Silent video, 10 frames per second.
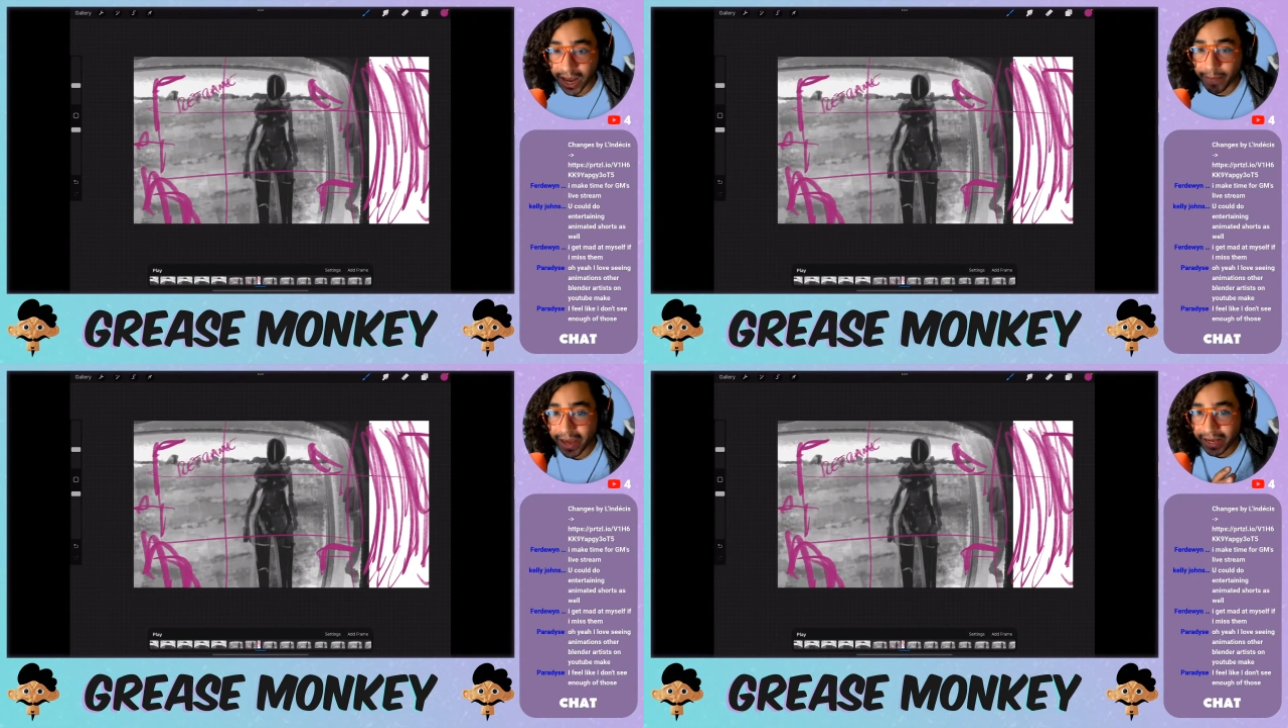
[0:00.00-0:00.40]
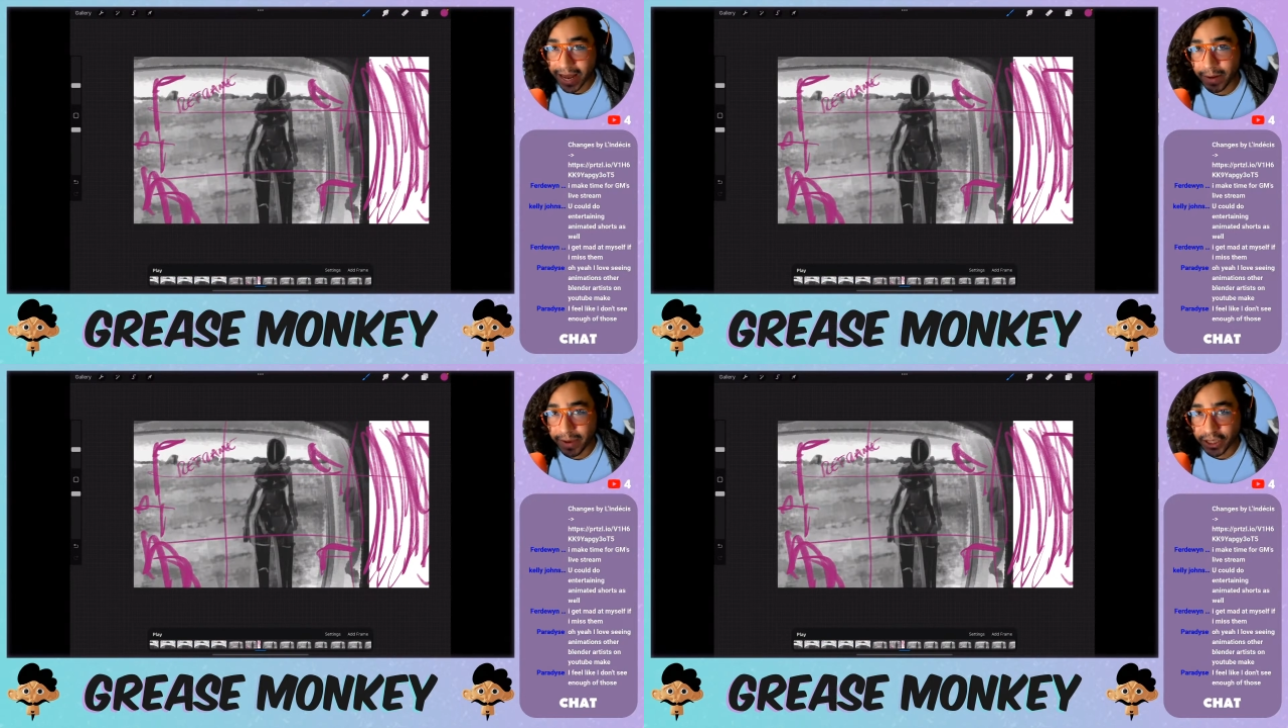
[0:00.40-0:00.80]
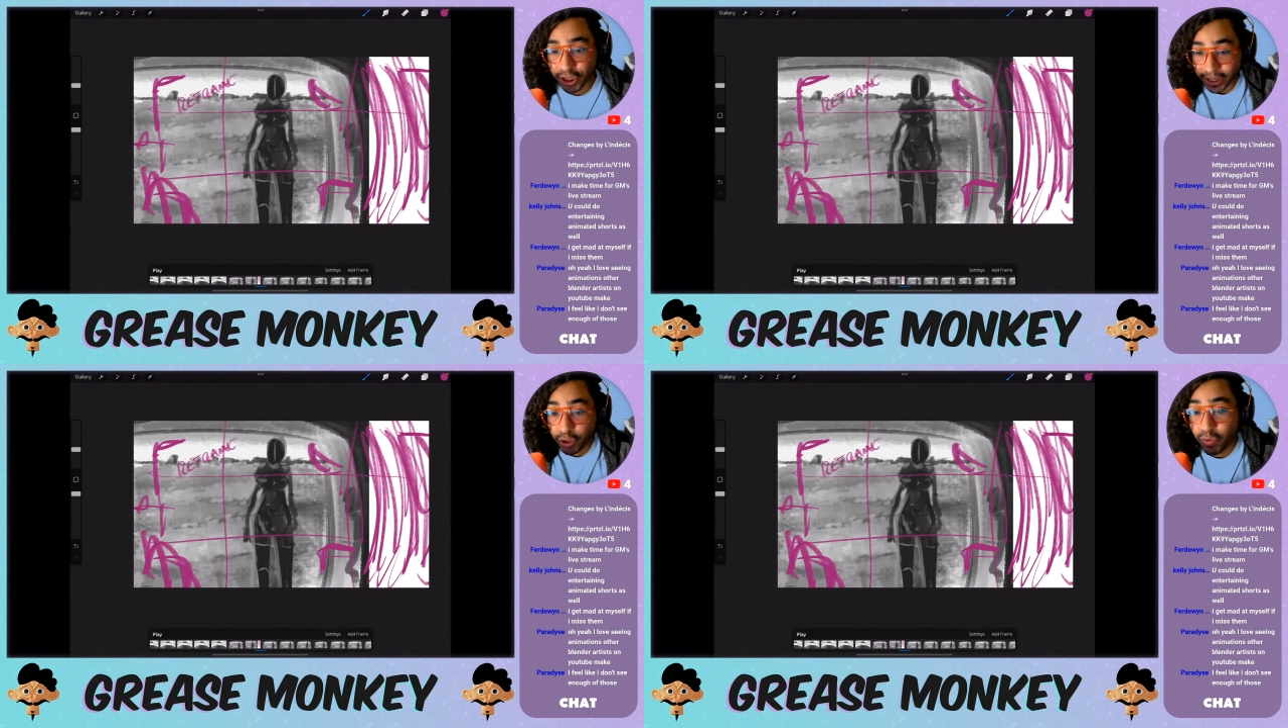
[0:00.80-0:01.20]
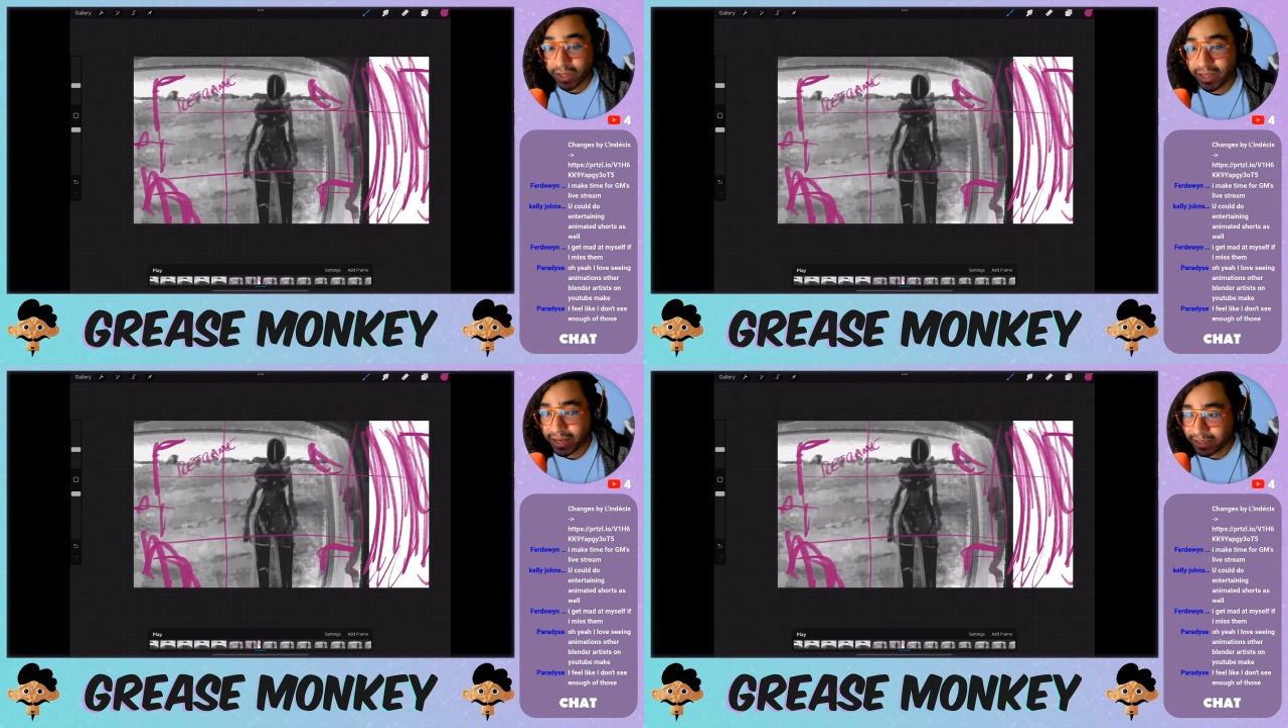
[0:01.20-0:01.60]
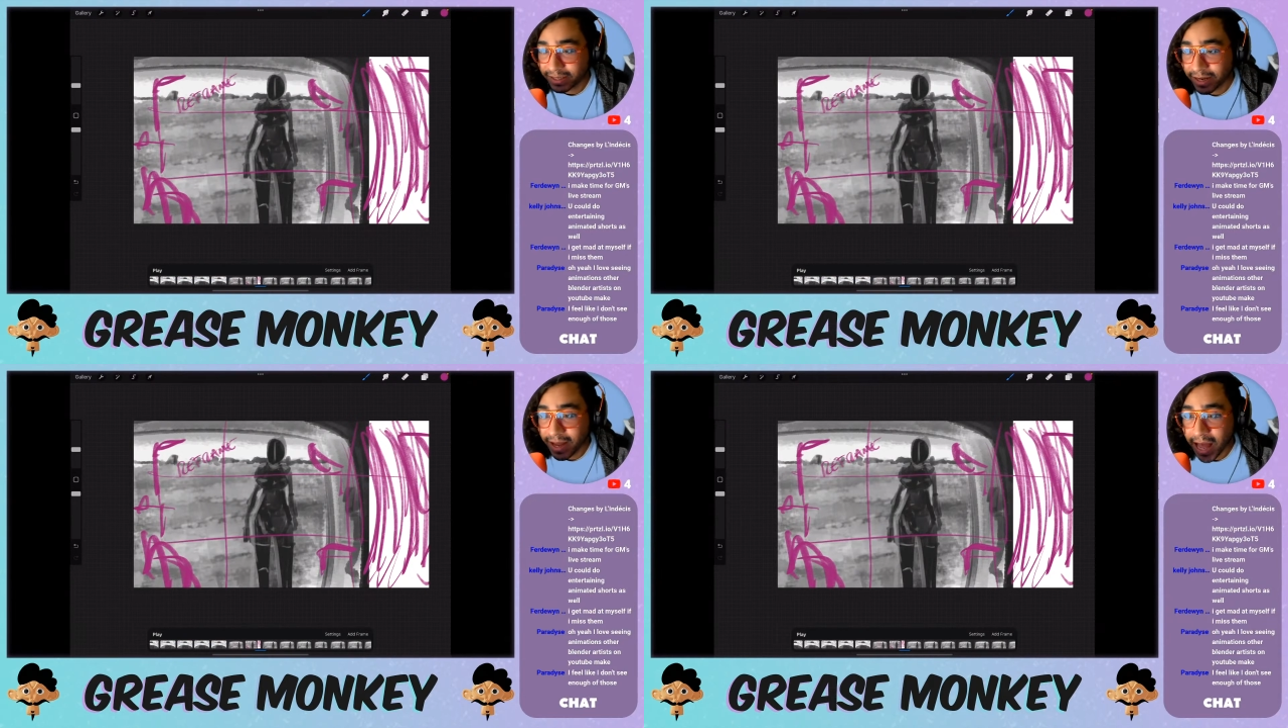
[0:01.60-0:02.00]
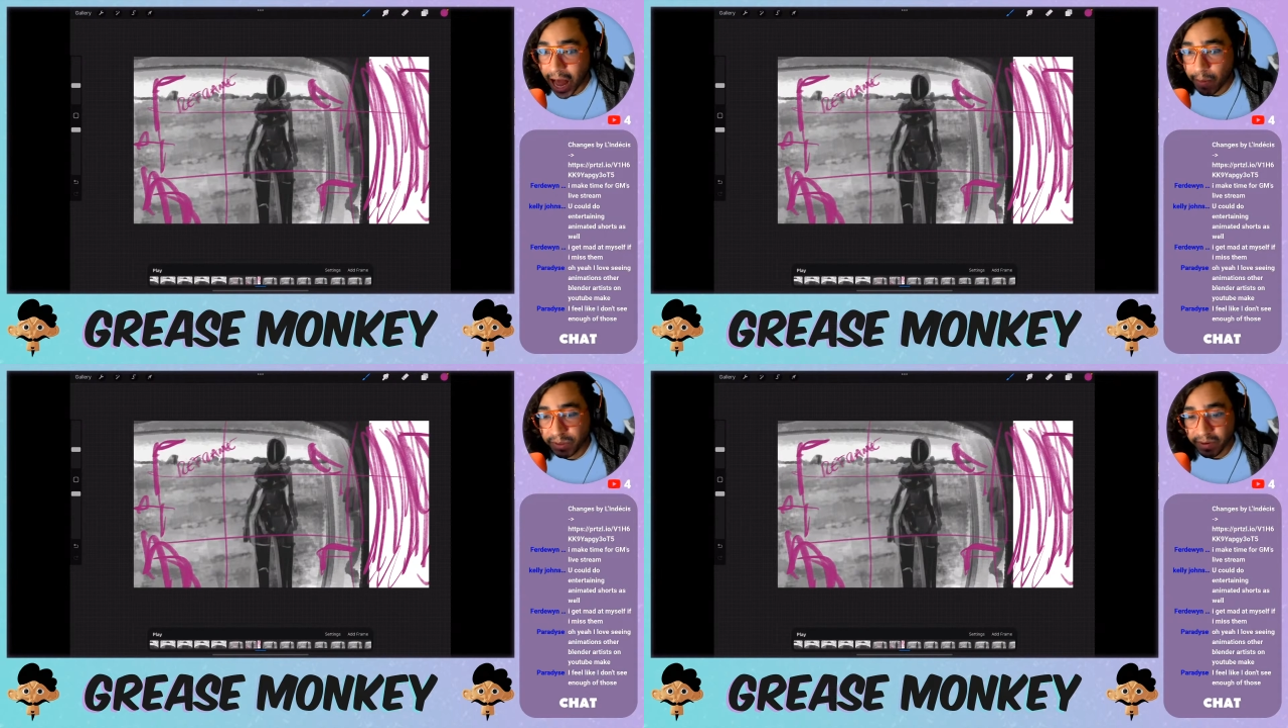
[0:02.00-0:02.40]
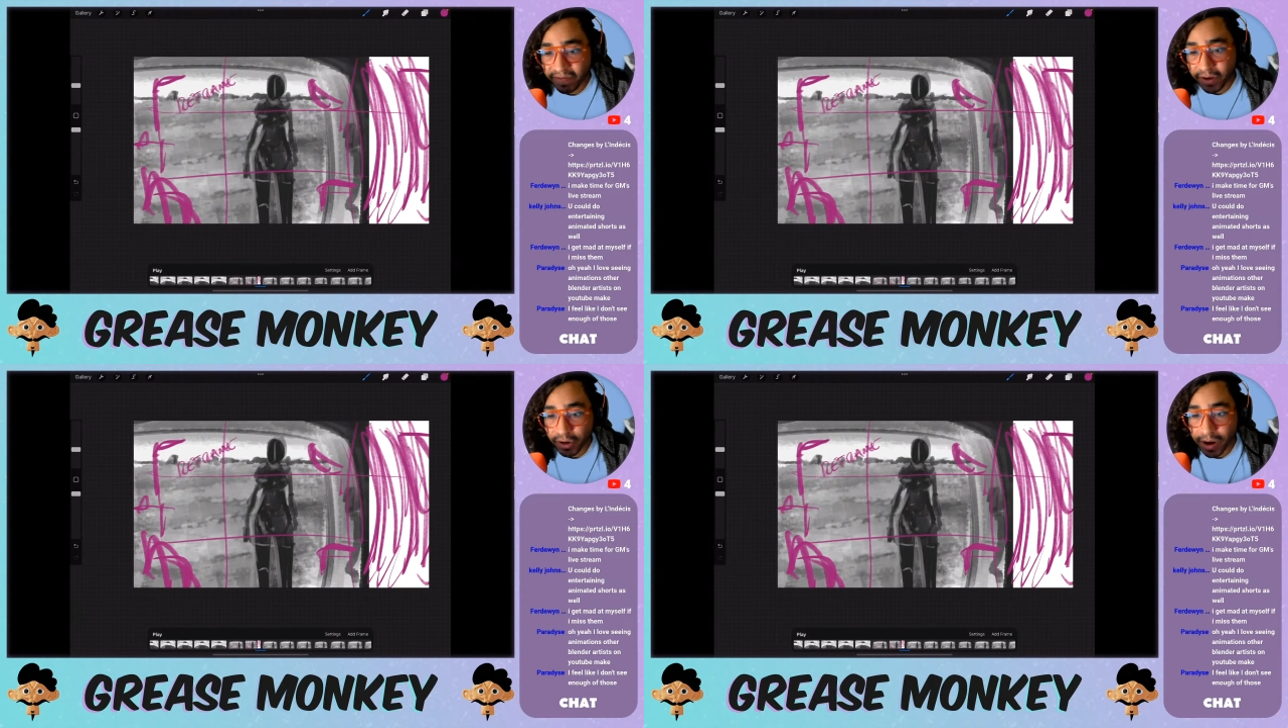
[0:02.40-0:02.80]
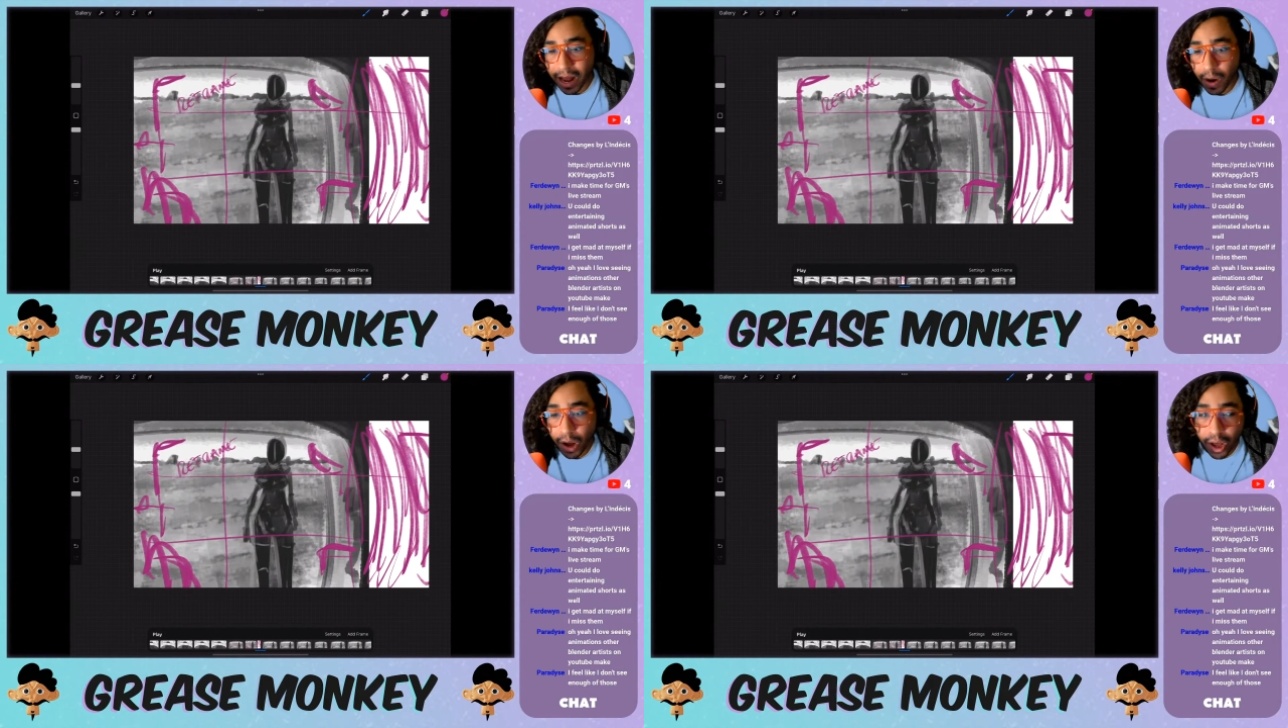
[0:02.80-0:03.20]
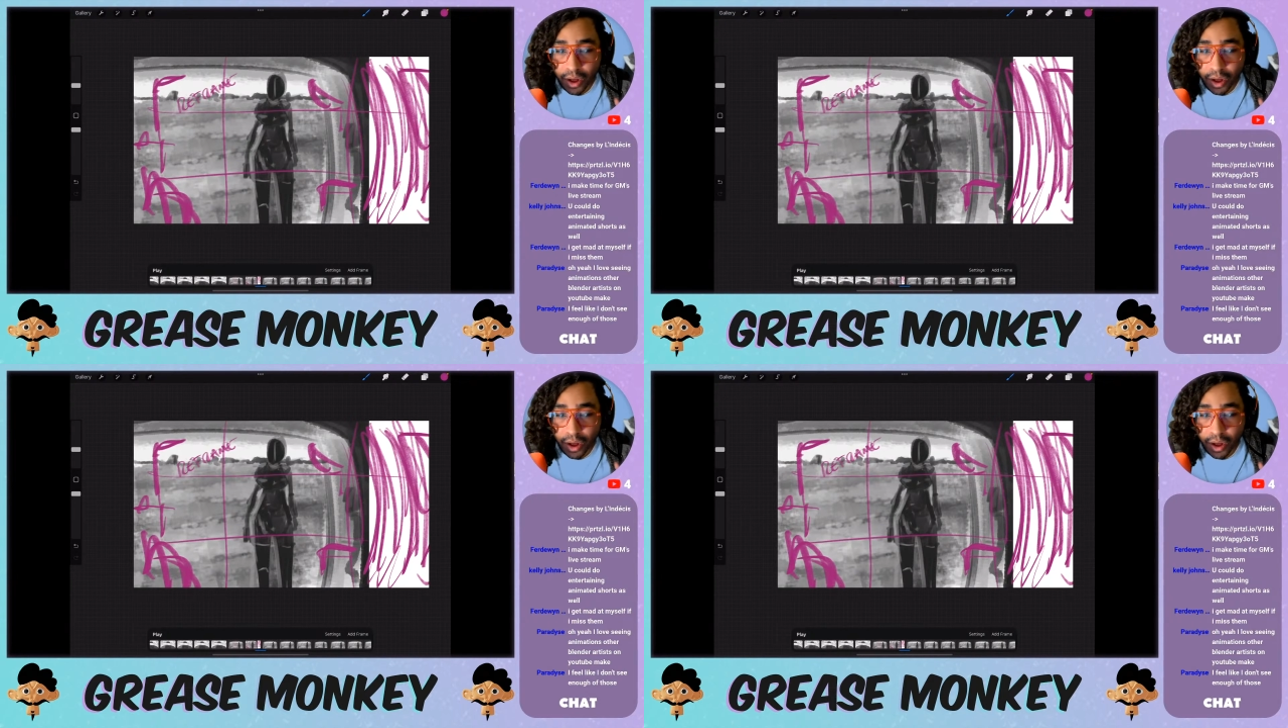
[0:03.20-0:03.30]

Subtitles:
I make an animation. Like doing this helps me figure out,